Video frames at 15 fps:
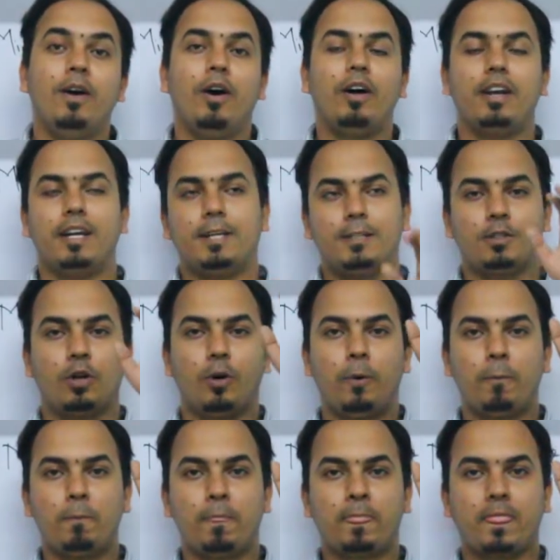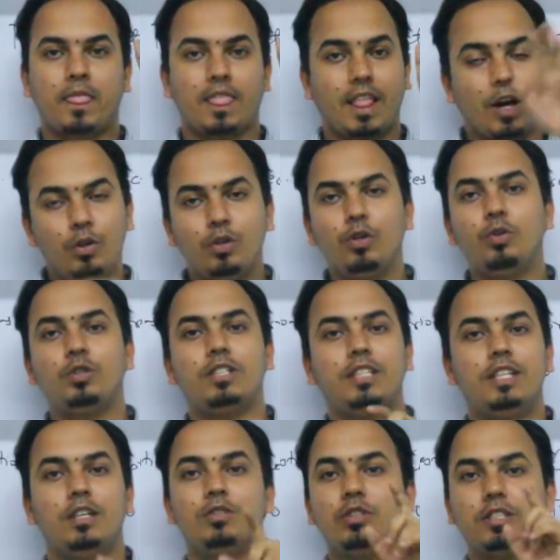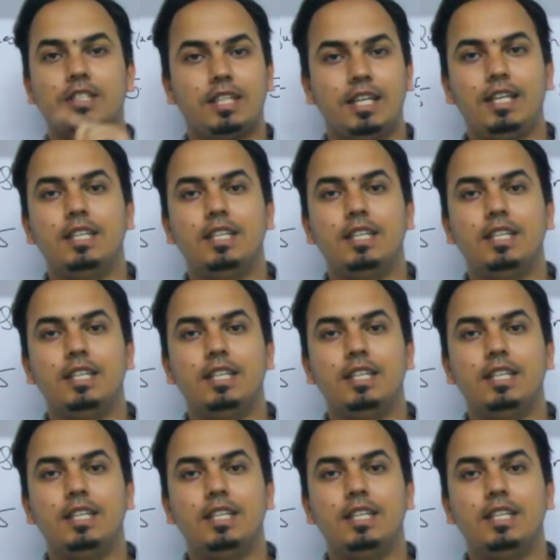Alright, so now you see on the screen